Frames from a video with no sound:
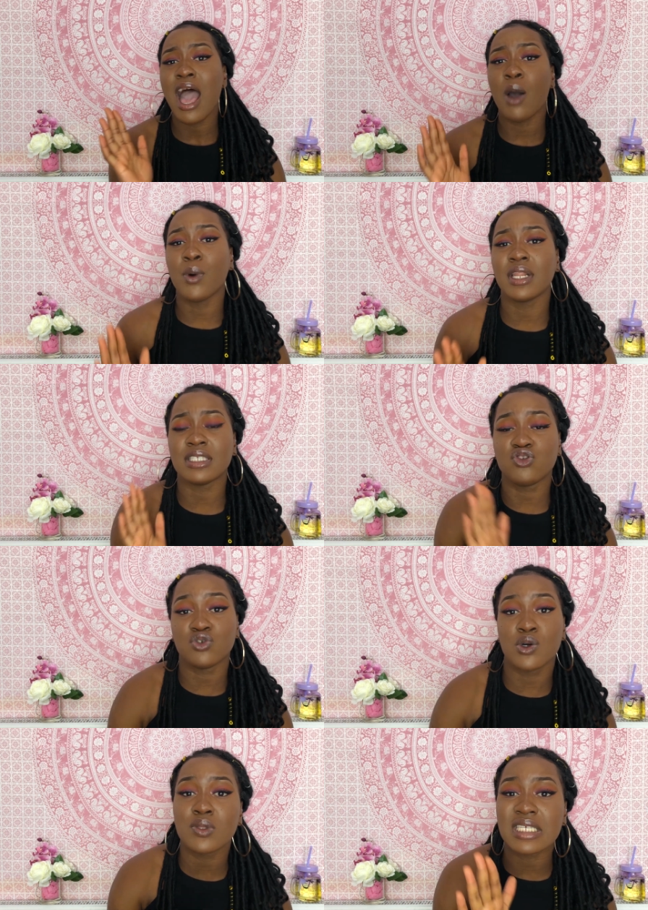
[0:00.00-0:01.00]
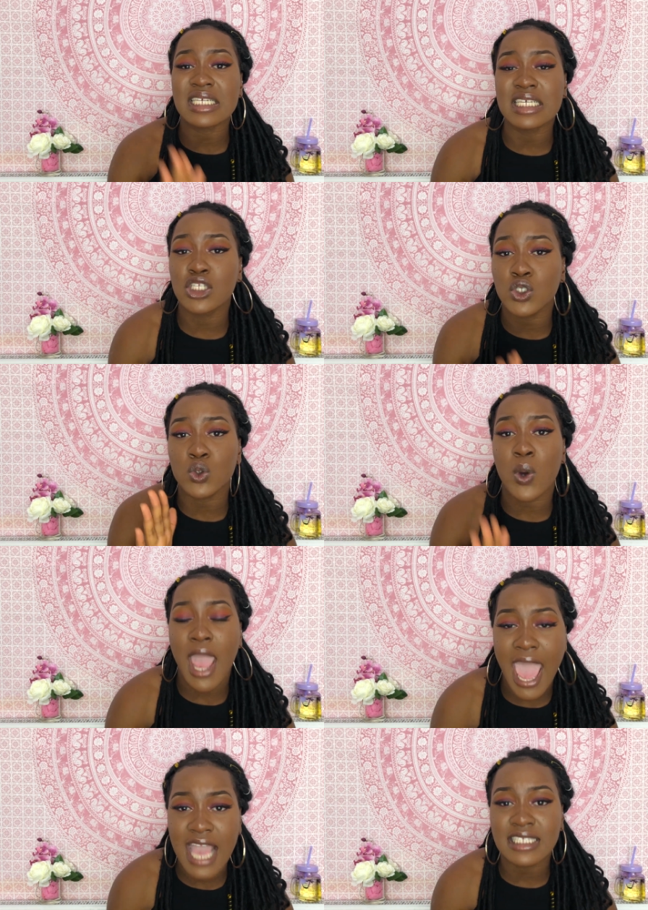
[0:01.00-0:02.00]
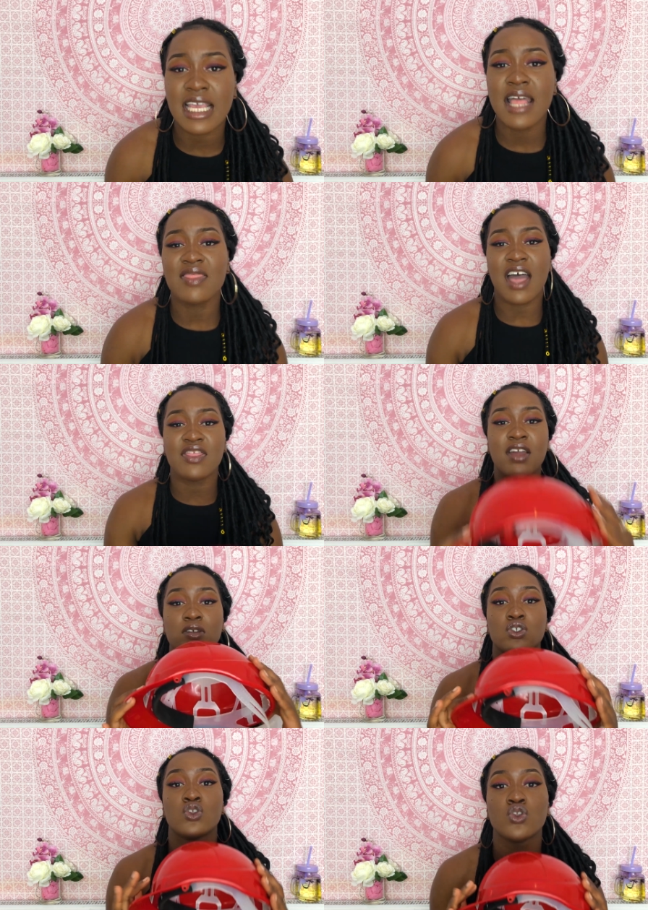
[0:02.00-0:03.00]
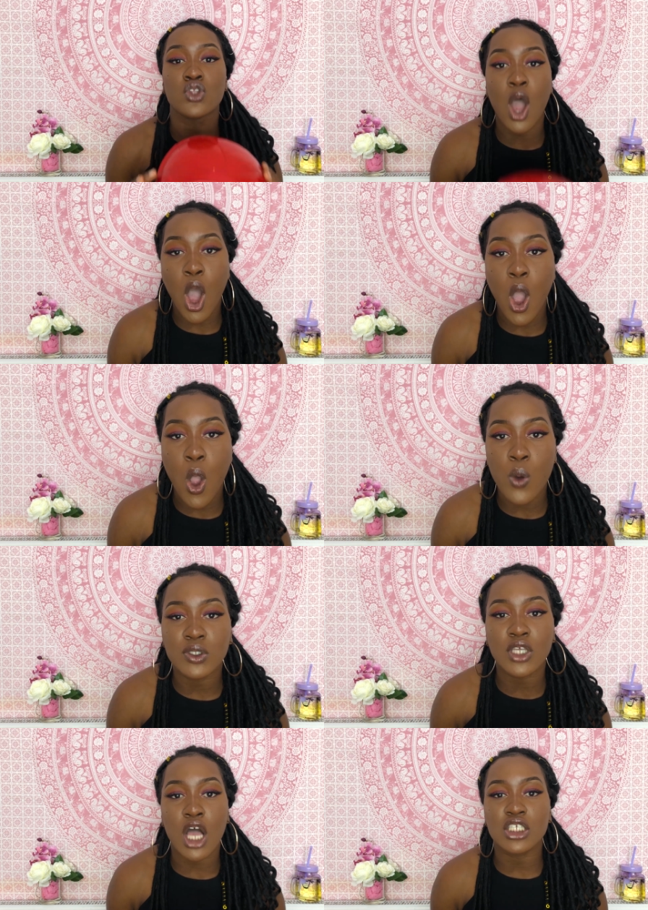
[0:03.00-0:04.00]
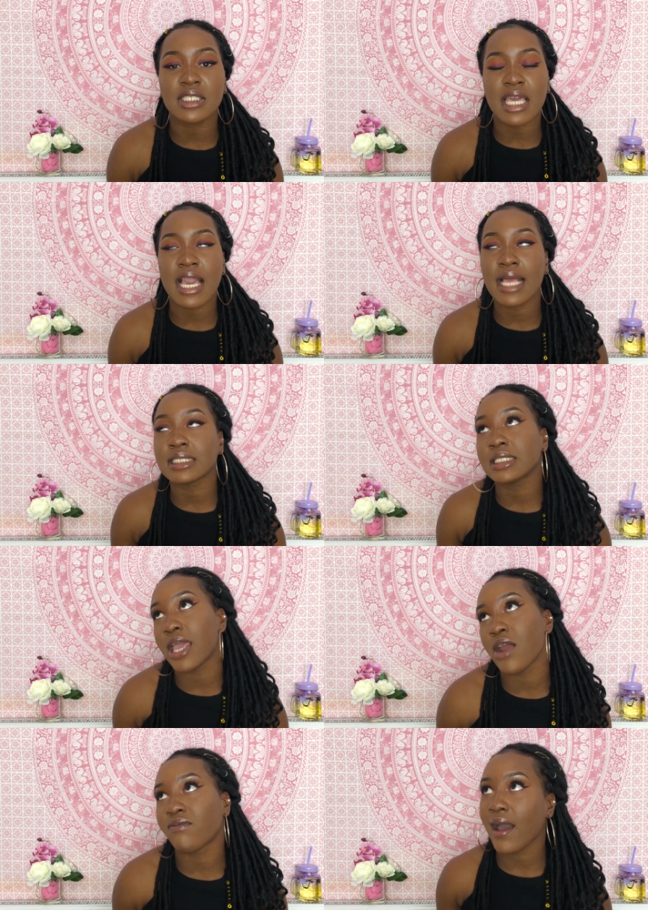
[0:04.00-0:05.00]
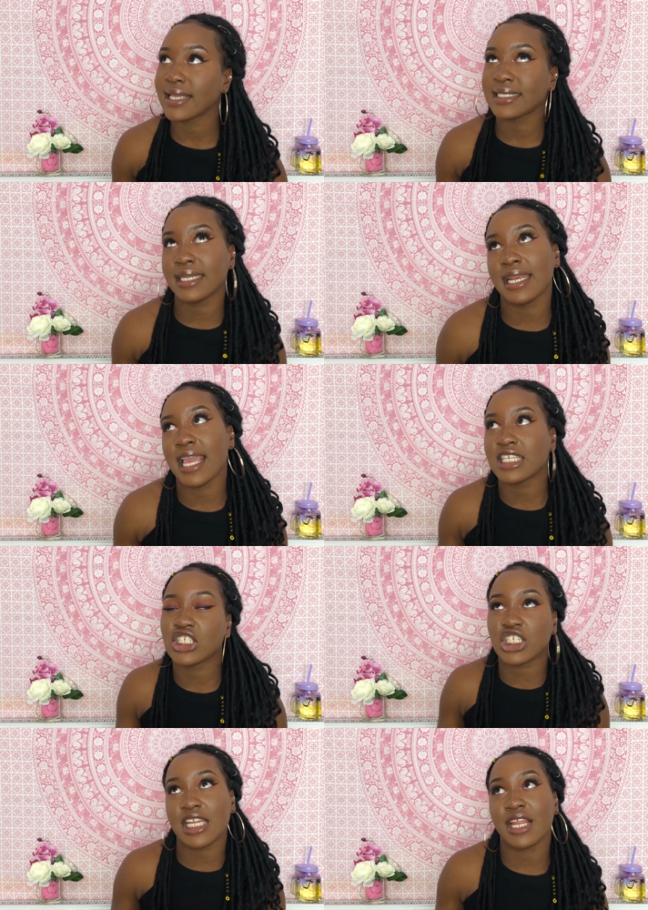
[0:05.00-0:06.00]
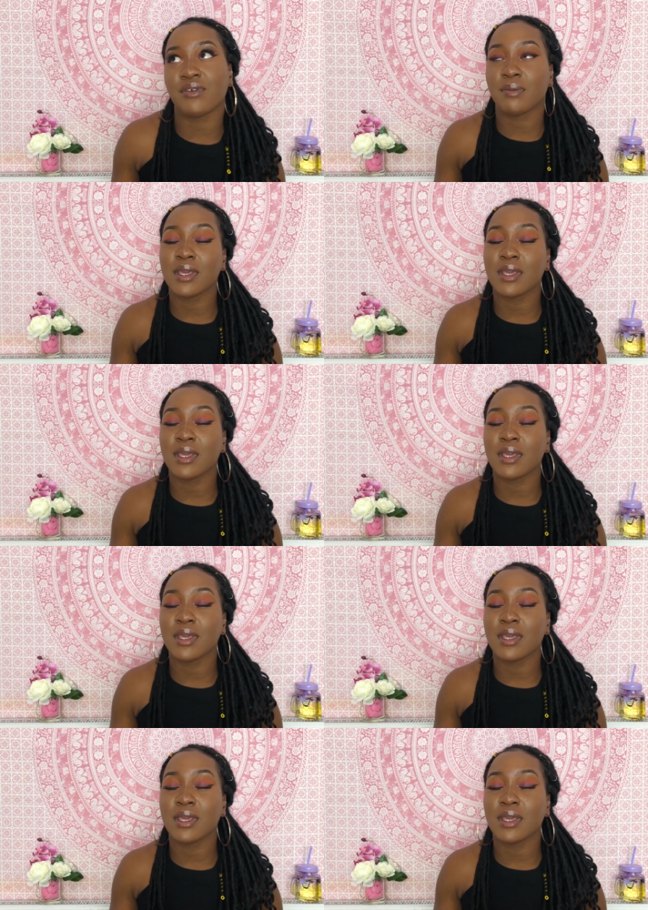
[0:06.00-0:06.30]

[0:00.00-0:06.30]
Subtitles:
I want to drill this into your head that there is no such thing as no writing in engineering.